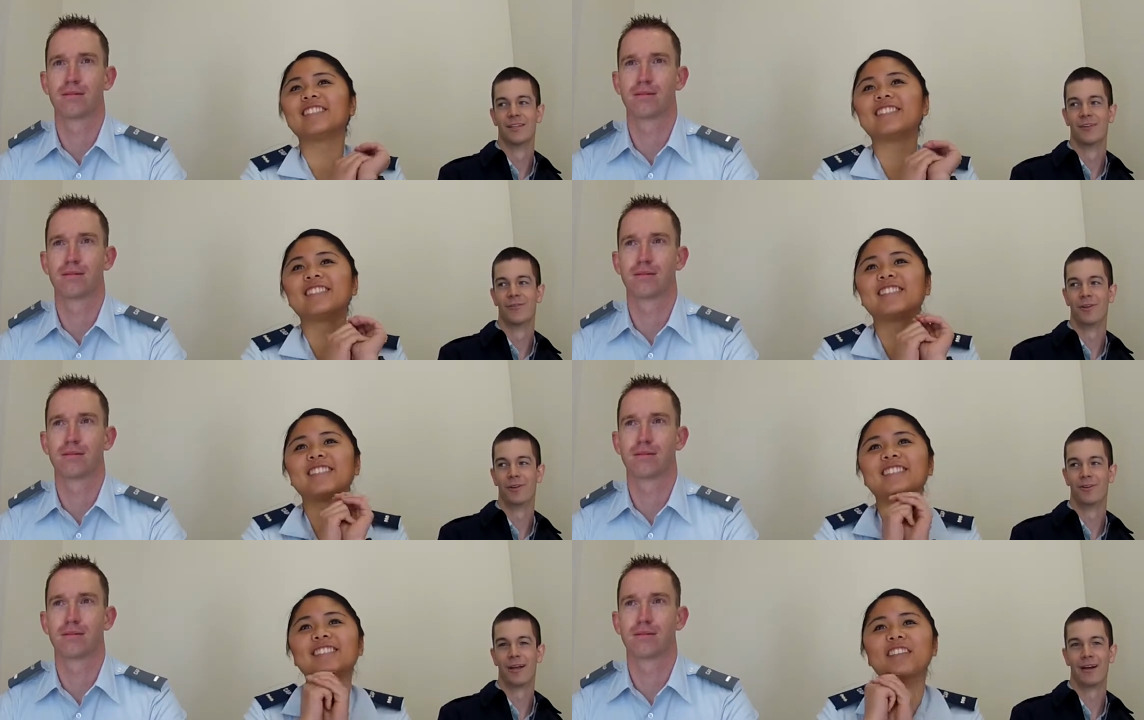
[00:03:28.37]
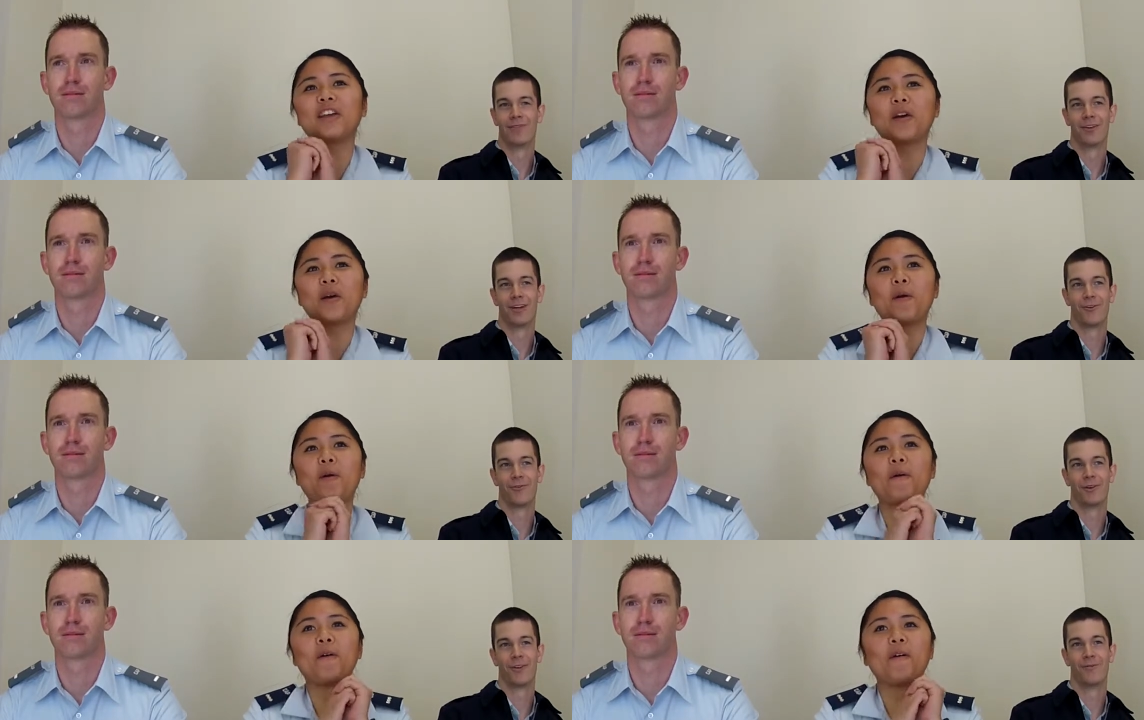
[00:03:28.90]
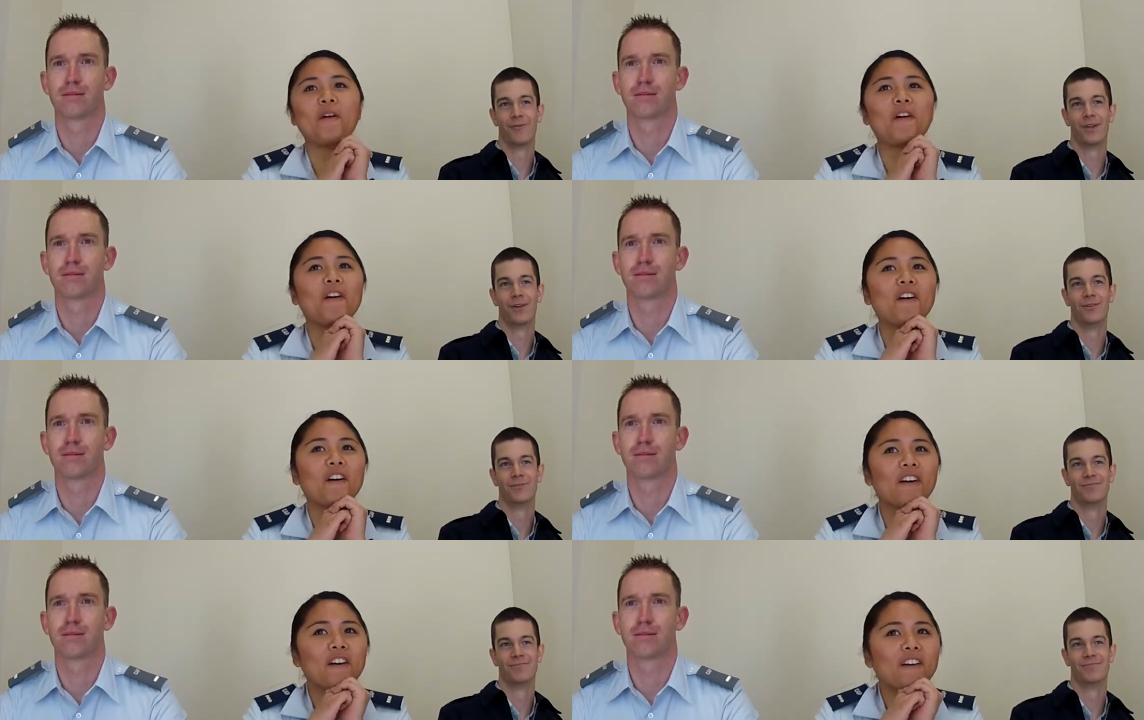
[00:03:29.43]
Speaker 1: You really don't have a lot of rhythm,
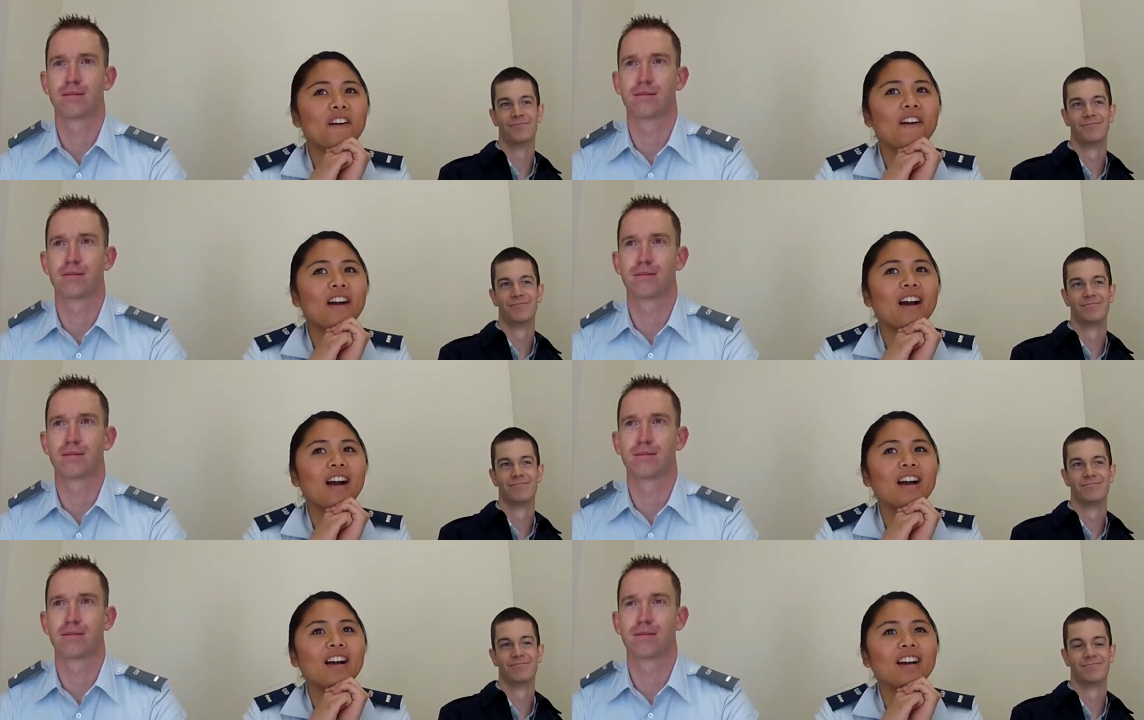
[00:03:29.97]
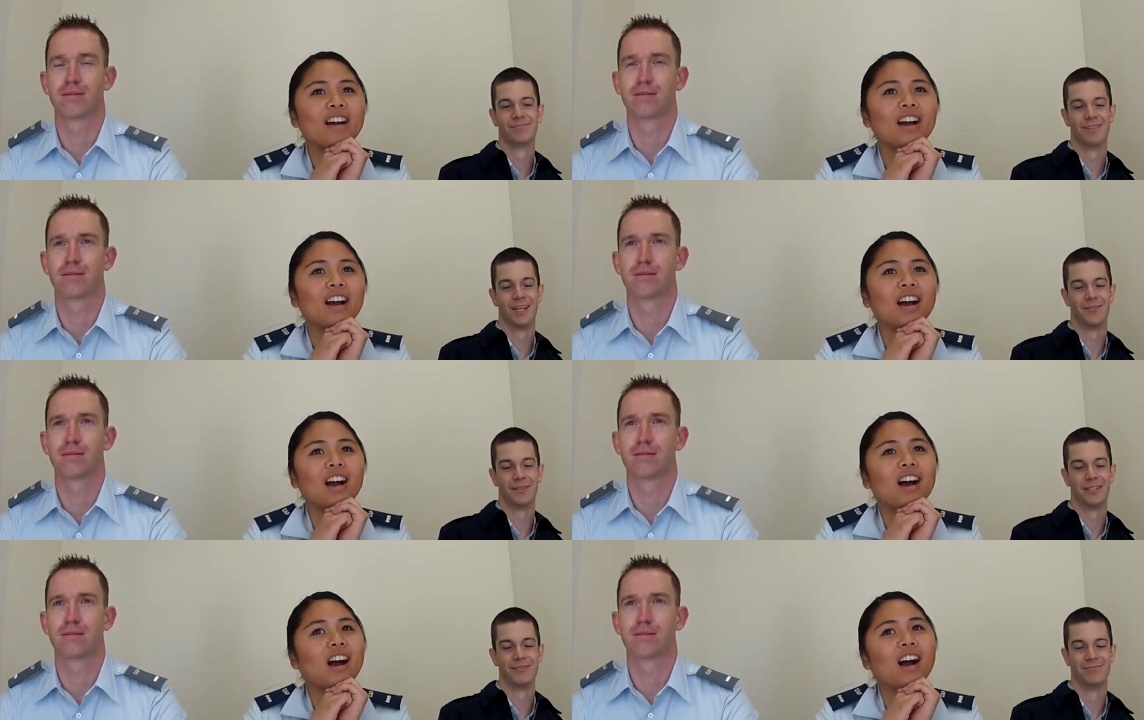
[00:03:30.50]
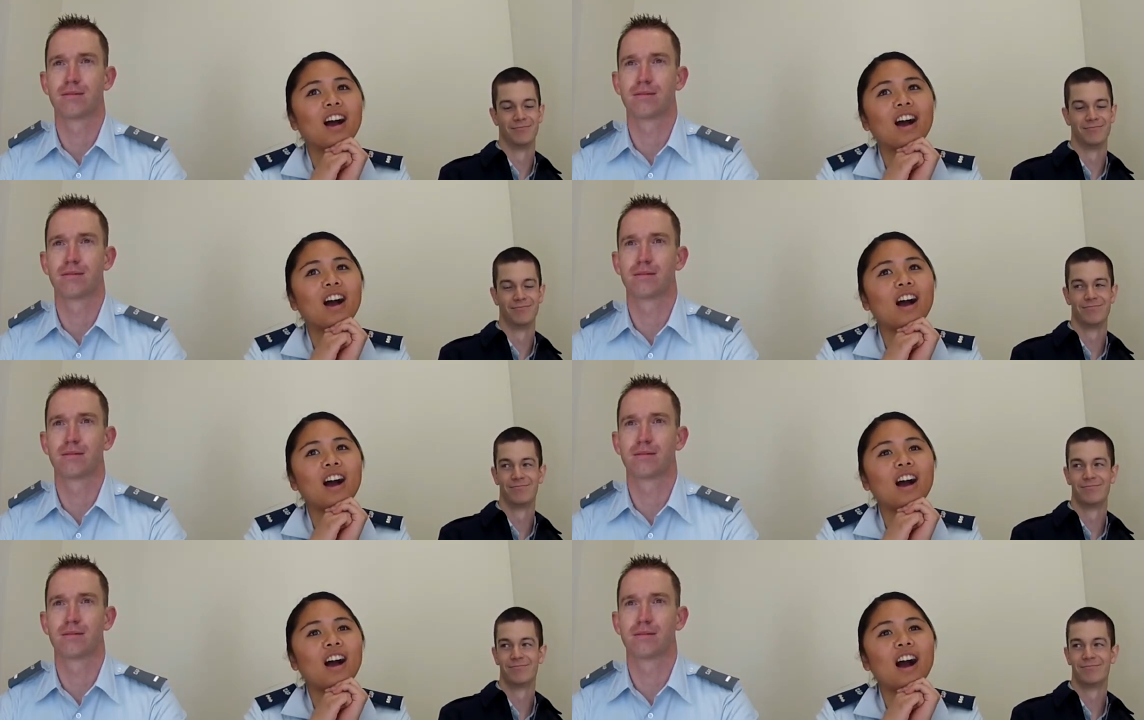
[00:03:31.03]
though. I,
Speaker 2: I mean,
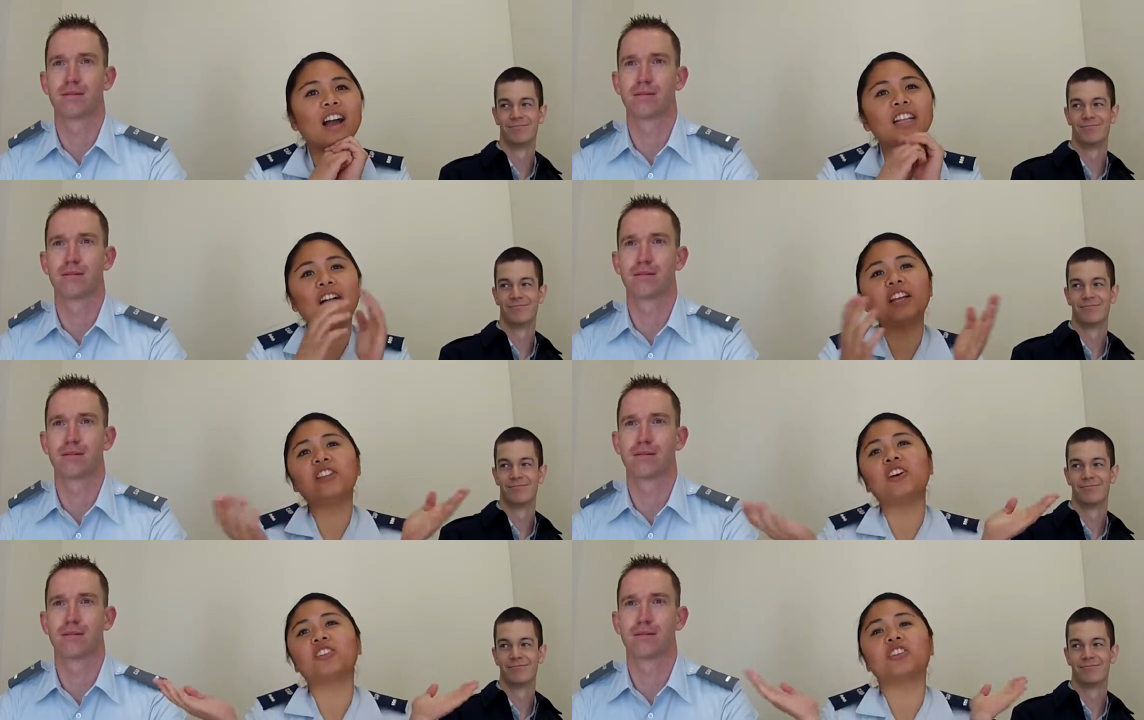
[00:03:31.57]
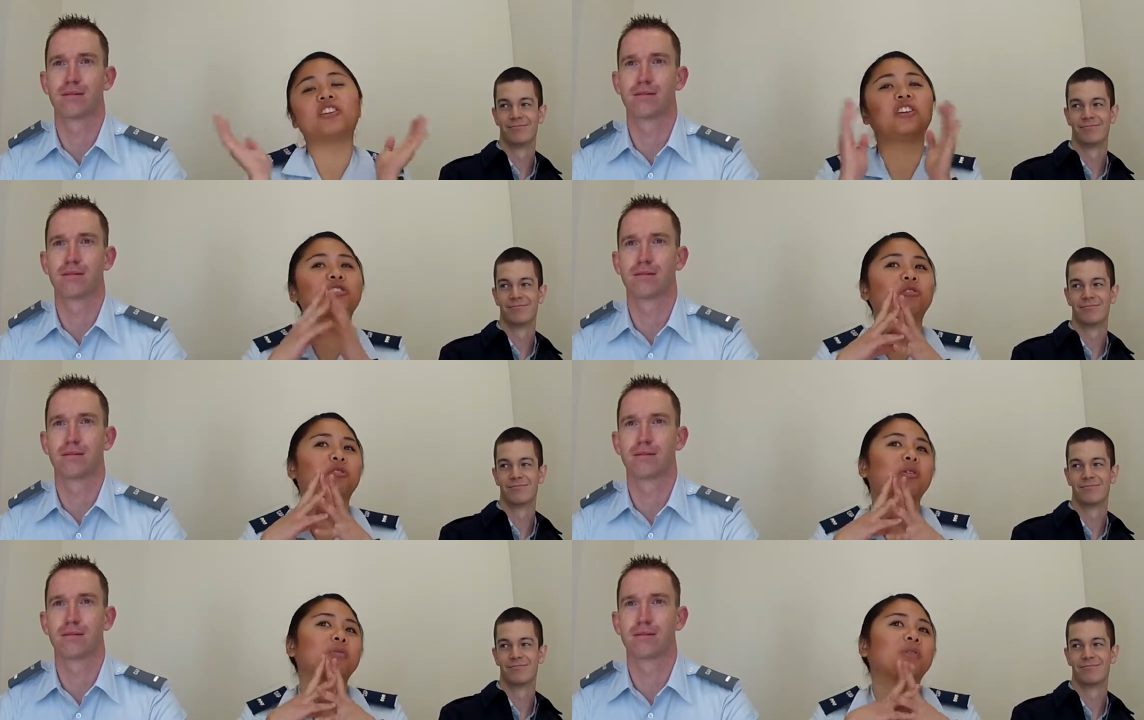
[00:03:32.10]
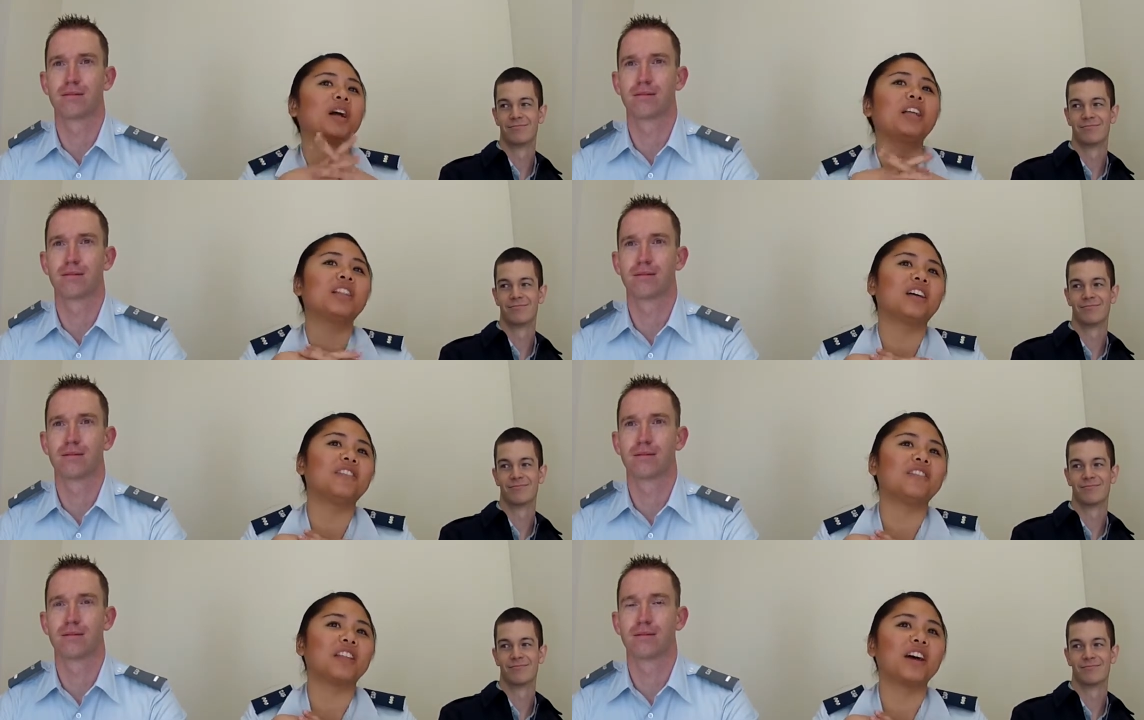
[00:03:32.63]
I, I thought they were adorable. I
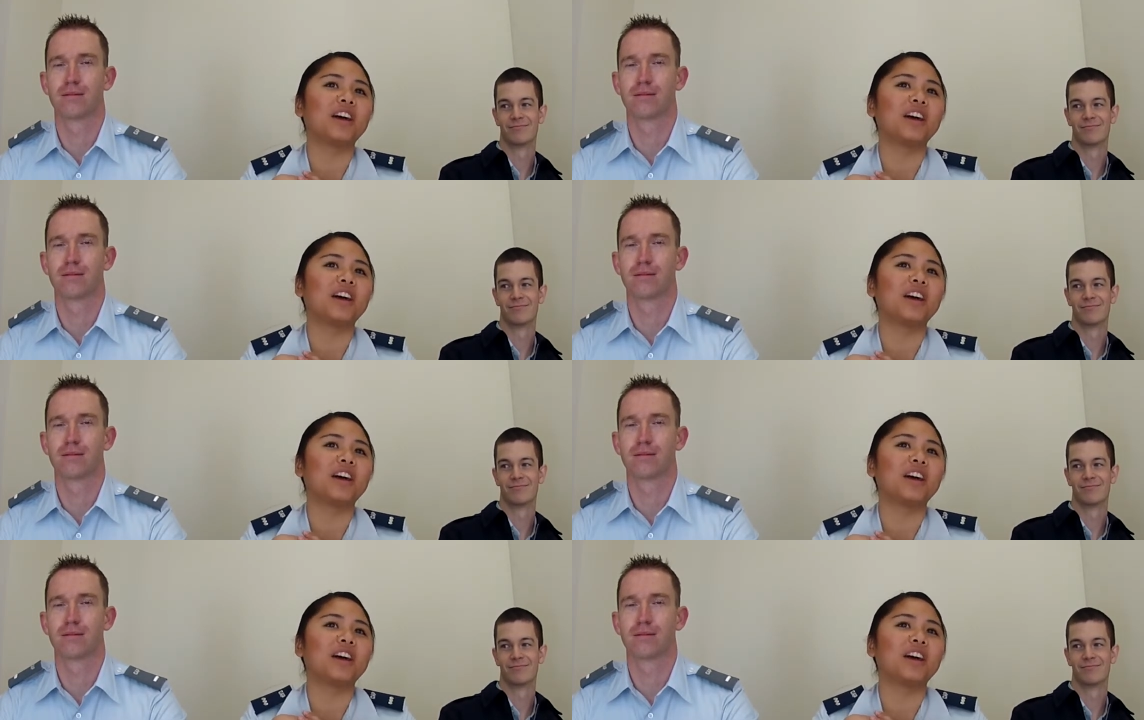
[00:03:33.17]
love